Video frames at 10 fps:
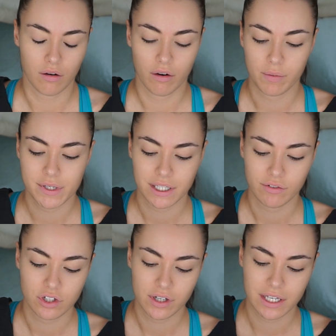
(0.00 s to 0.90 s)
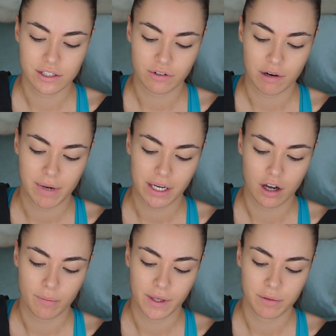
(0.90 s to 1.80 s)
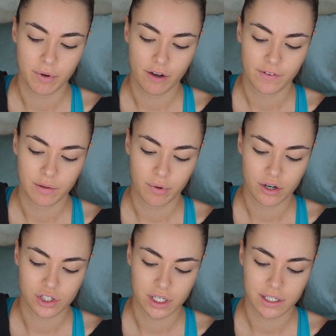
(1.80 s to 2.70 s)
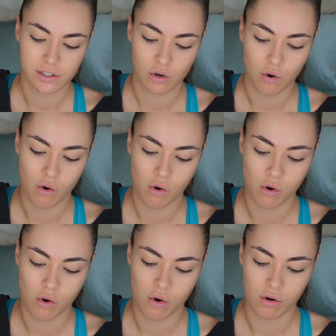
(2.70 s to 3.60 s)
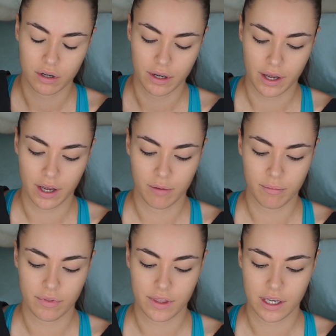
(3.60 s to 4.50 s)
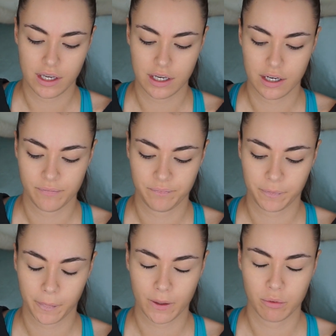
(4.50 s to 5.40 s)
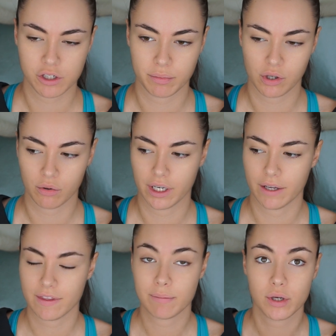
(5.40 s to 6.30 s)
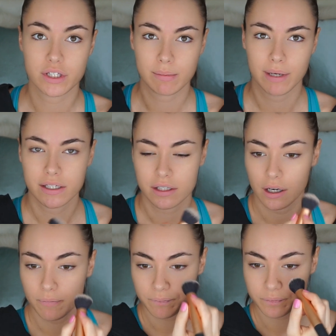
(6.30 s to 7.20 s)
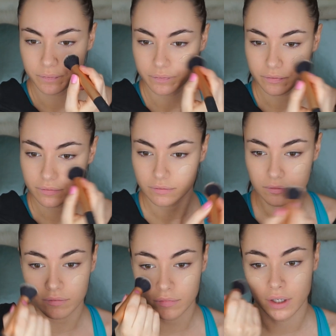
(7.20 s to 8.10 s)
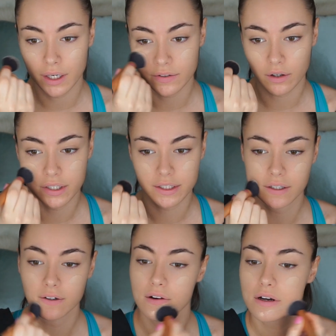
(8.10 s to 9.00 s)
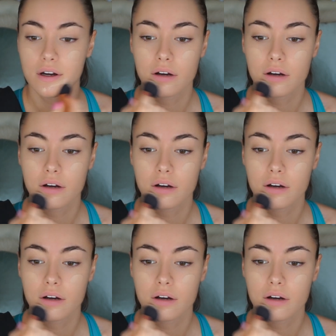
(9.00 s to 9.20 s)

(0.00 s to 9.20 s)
I would say if you're doing Instagram makeup, then buffing brushes or the, what do you call it, the beauty blender is ideal.